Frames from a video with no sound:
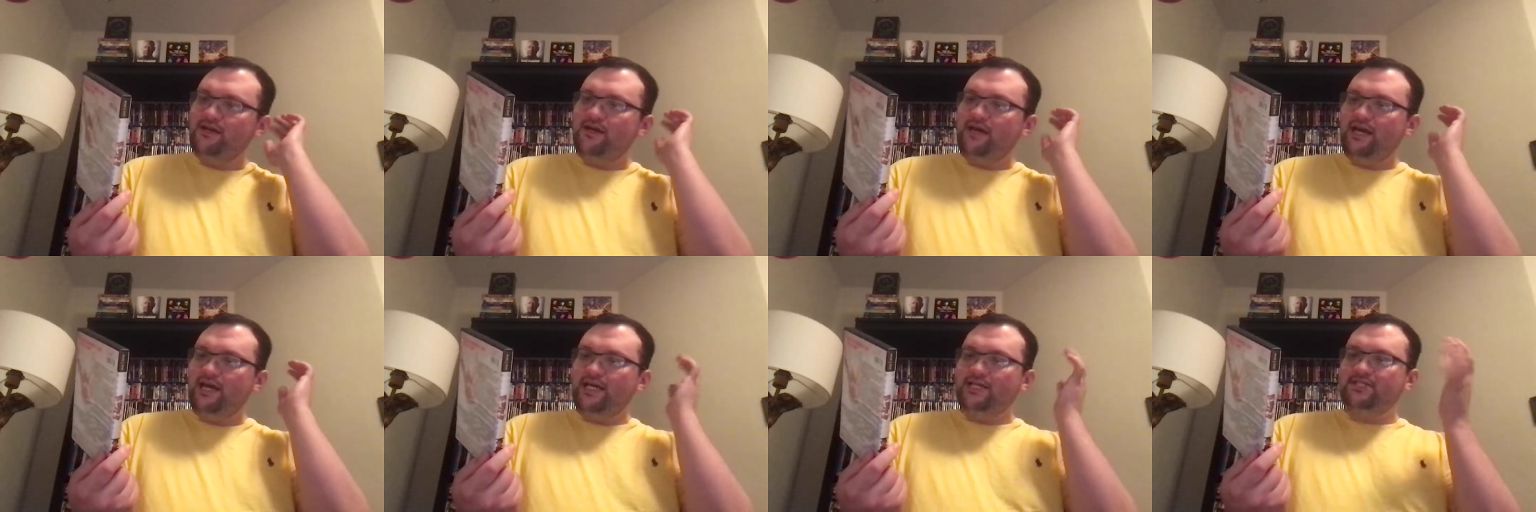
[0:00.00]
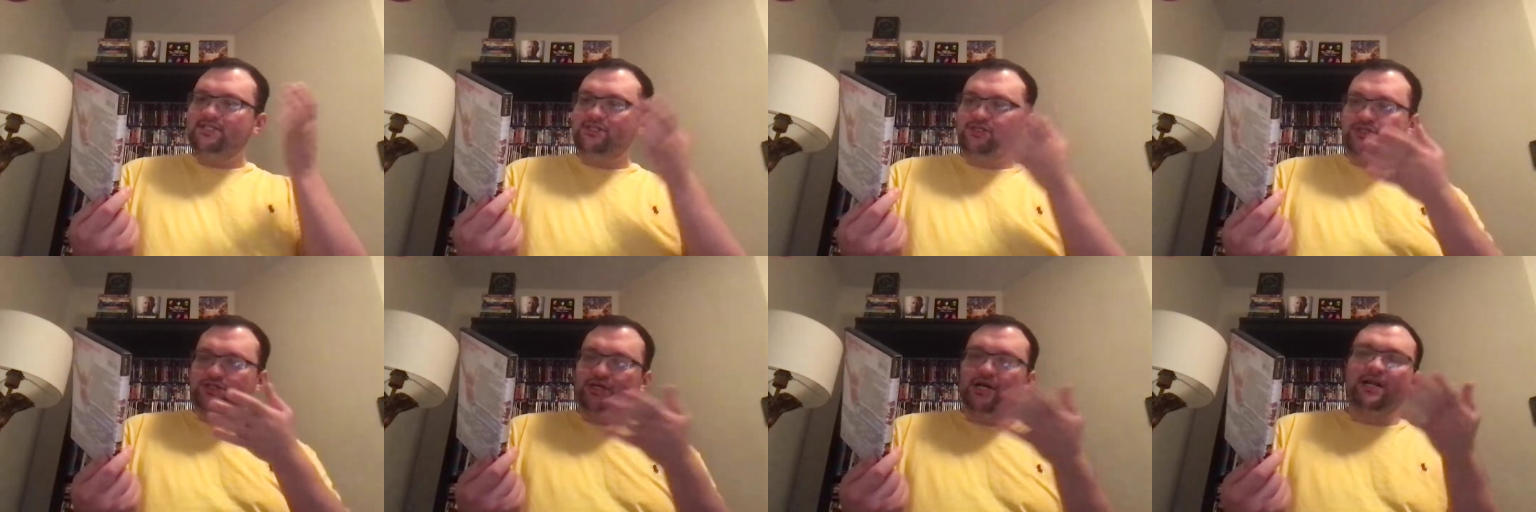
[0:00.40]
he's
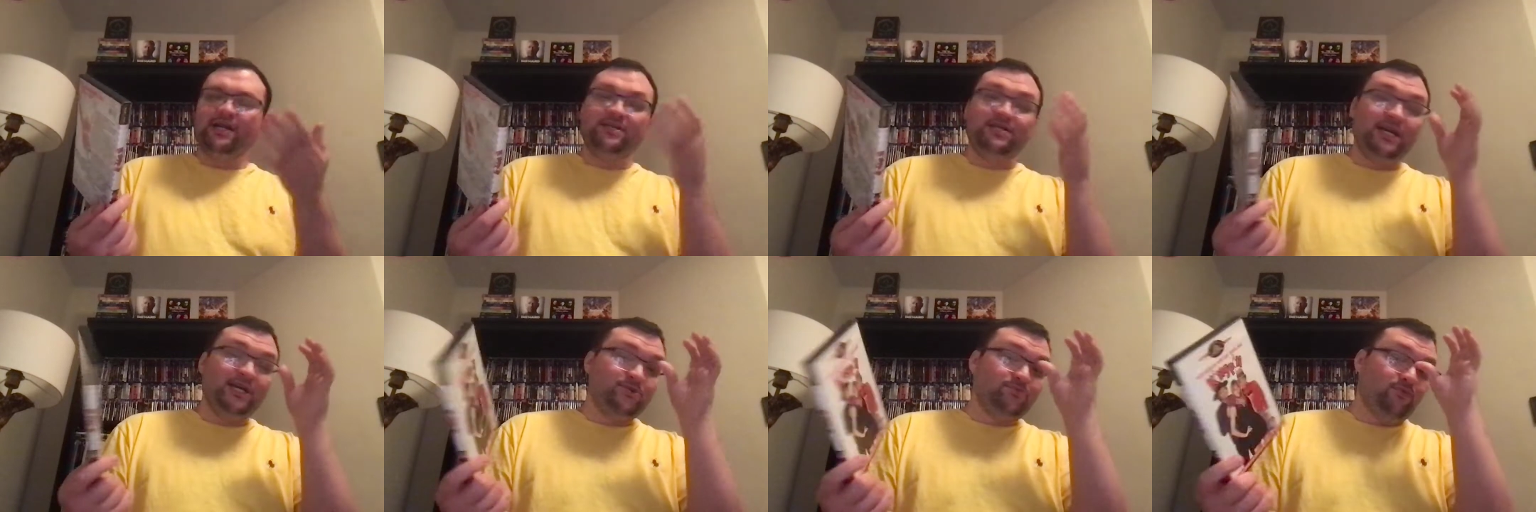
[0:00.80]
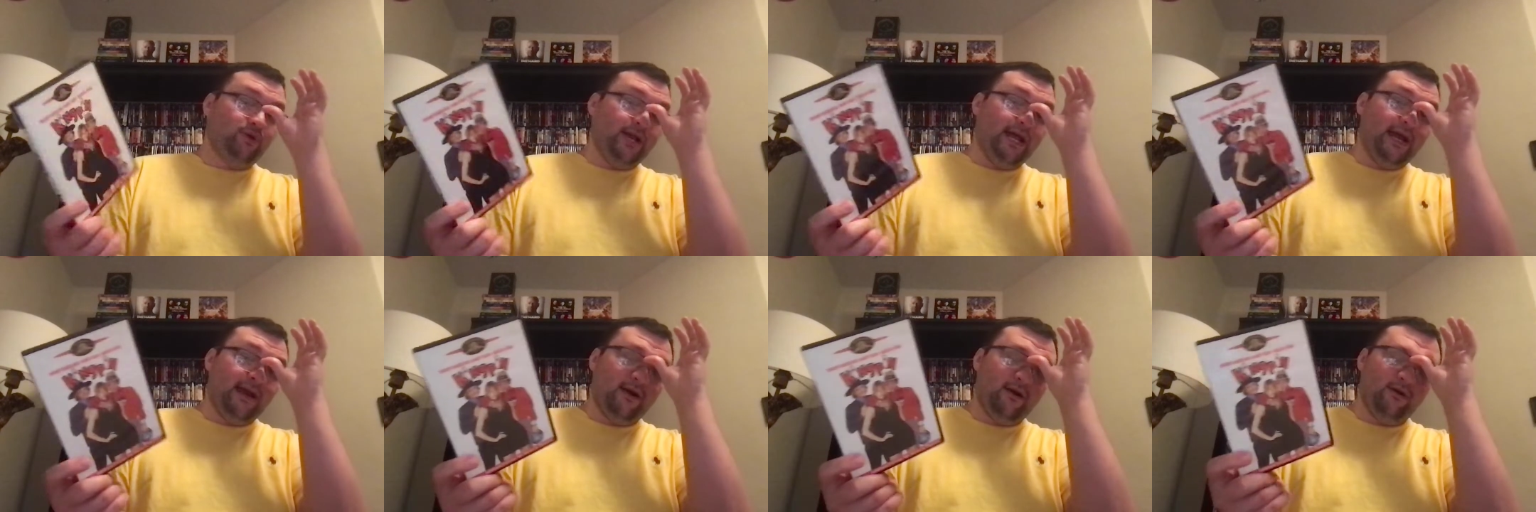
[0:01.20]
trying to teach
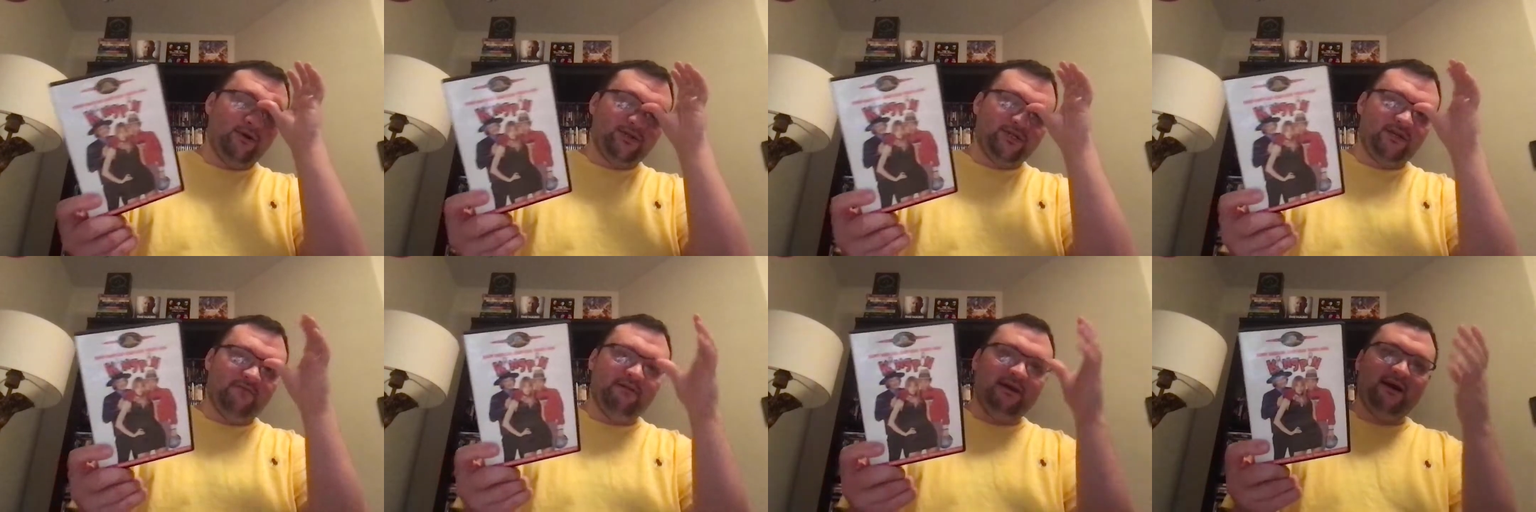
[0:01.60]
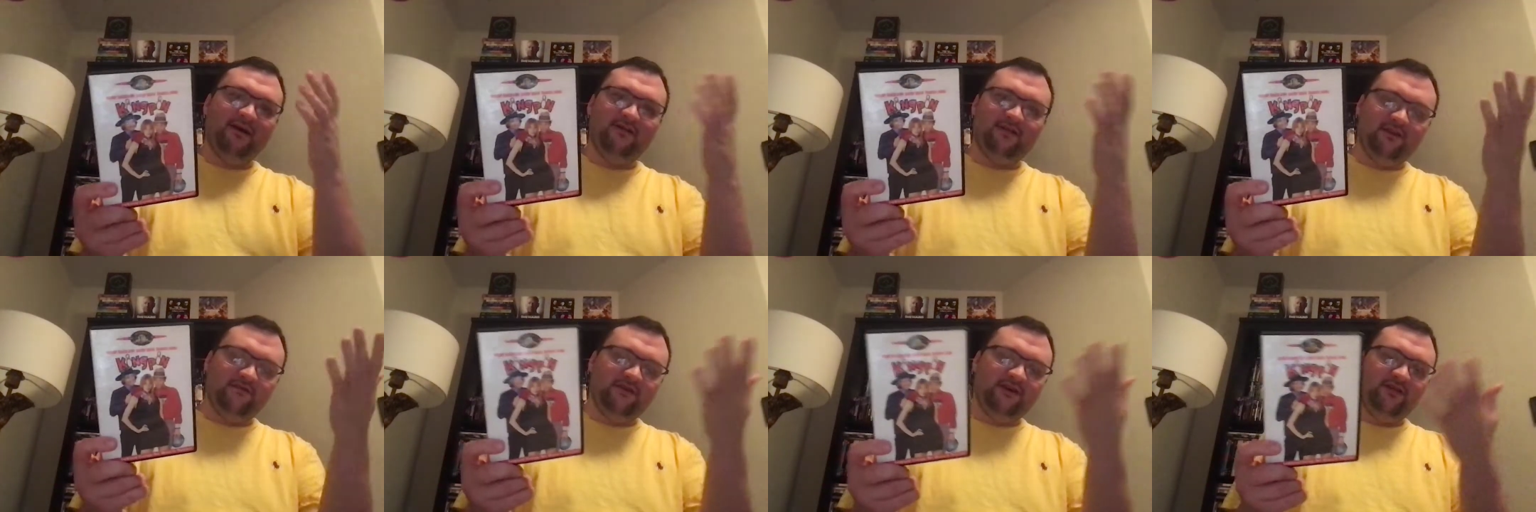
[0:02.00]
Woody Harrelson about
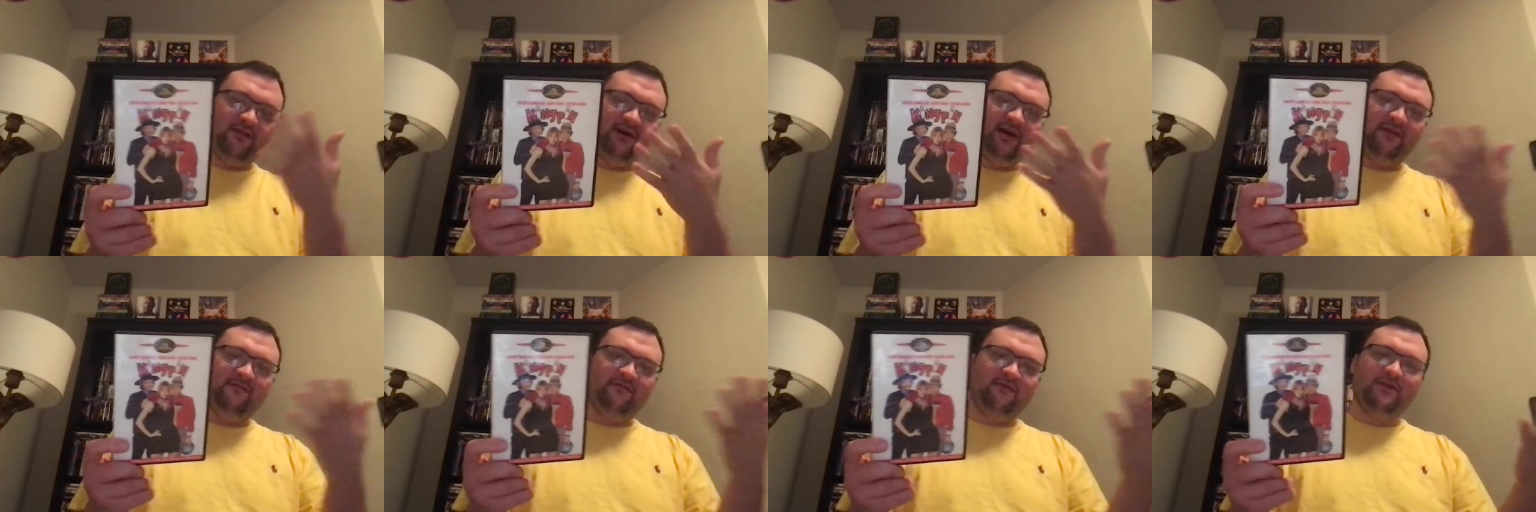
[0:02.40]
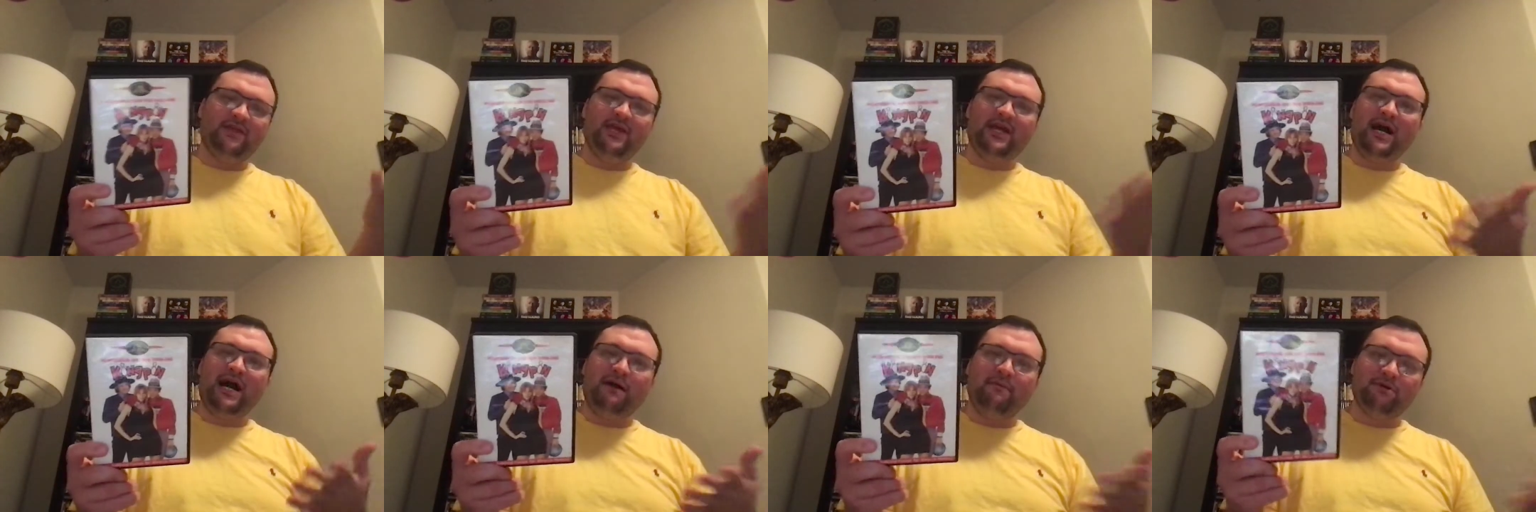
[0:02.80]
living life on the
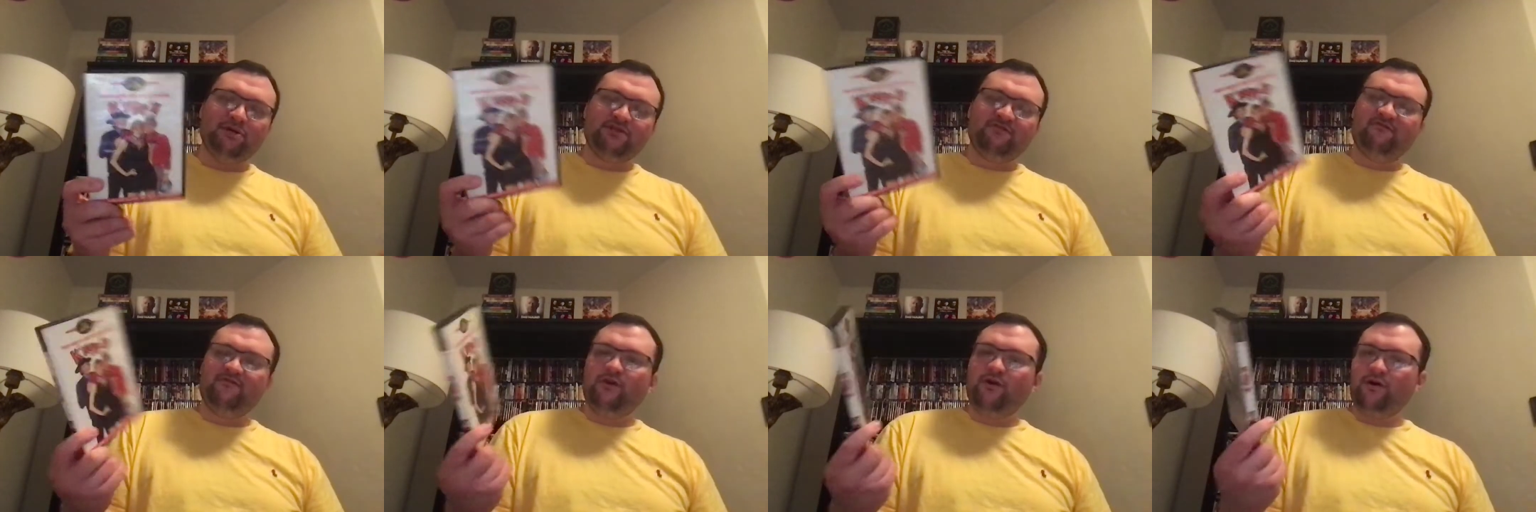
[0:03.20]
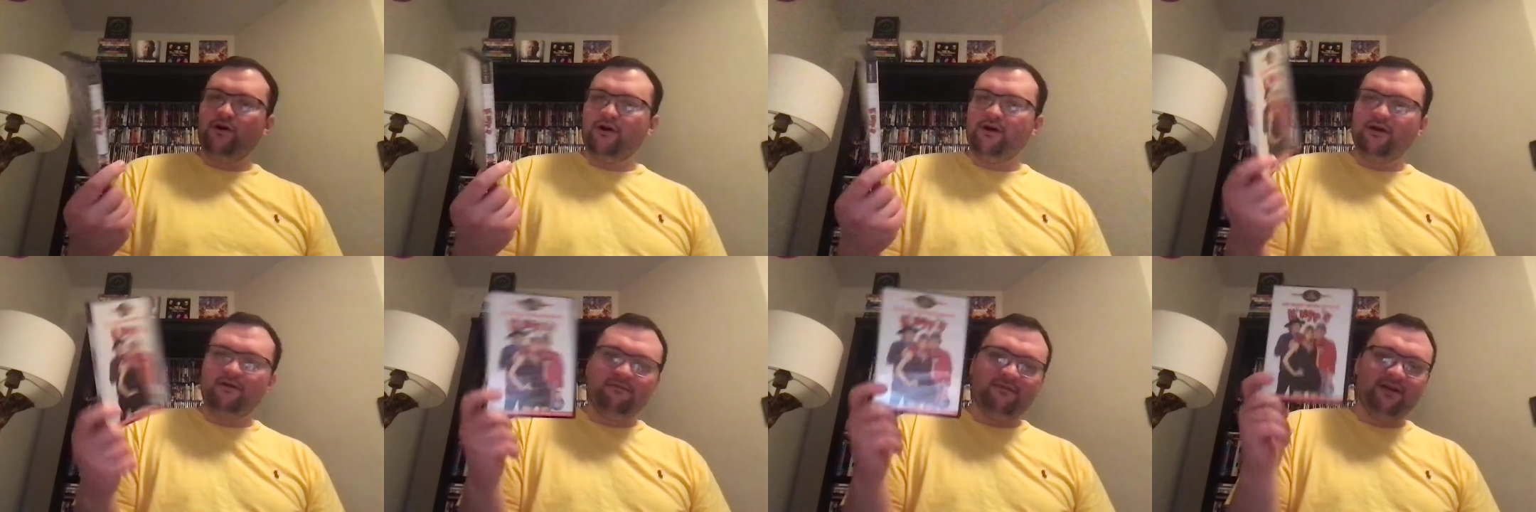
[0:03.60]
Amish
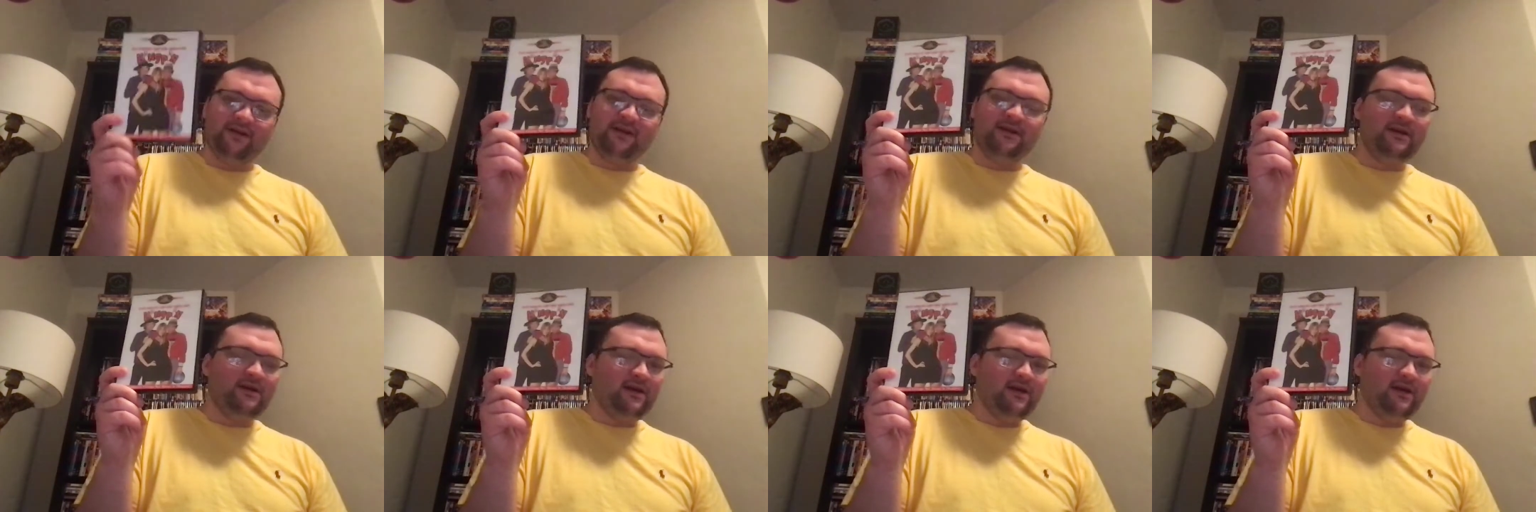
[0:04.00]
farm and